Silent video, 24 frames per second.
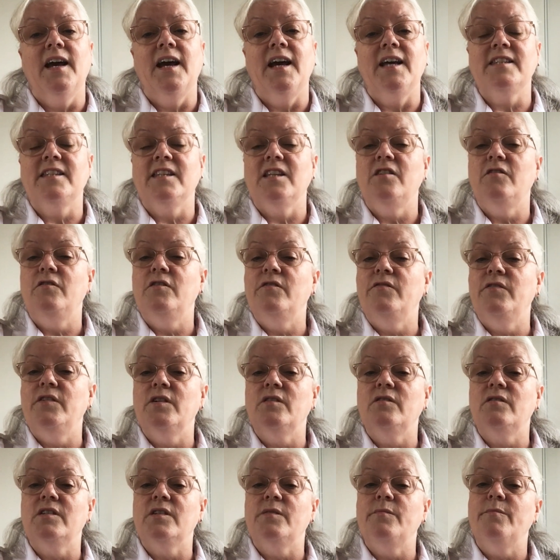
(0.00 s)
As he
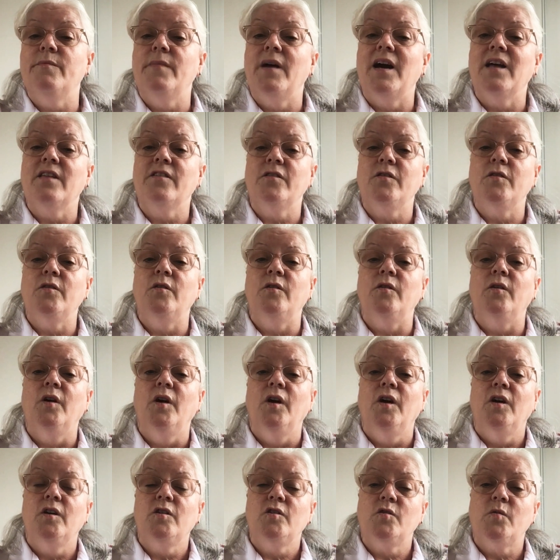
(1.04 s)
revealed in Matthew
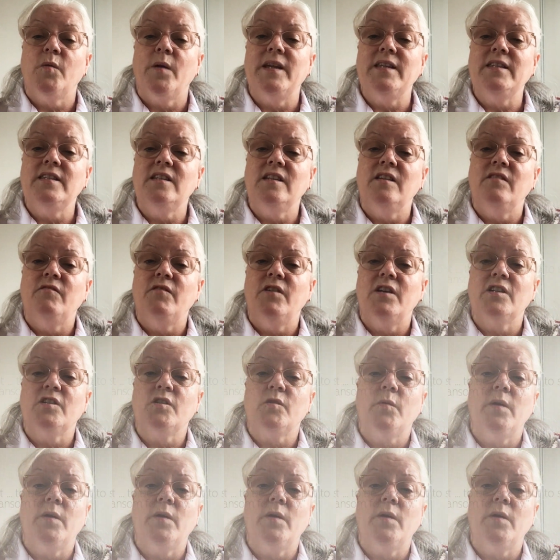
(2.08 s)
20 and verse